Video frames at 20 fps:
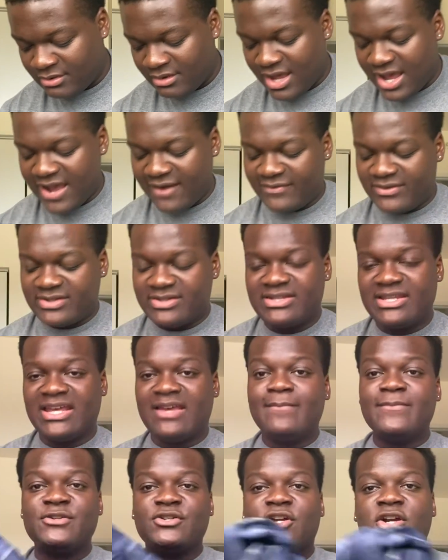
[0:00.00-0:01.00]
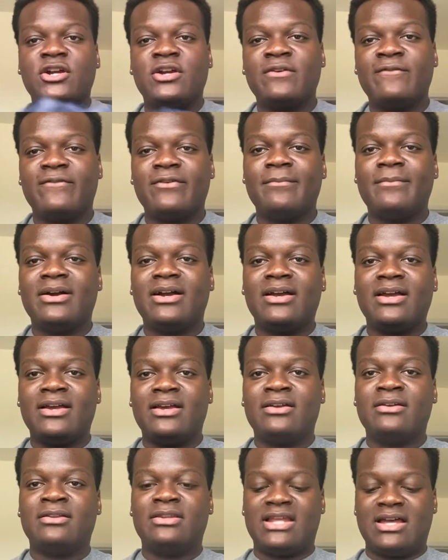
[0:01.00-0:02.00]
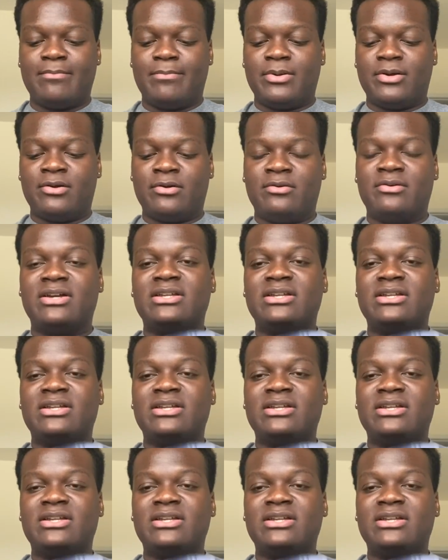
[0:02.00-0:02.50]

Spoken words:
have the same shirt for my lipo.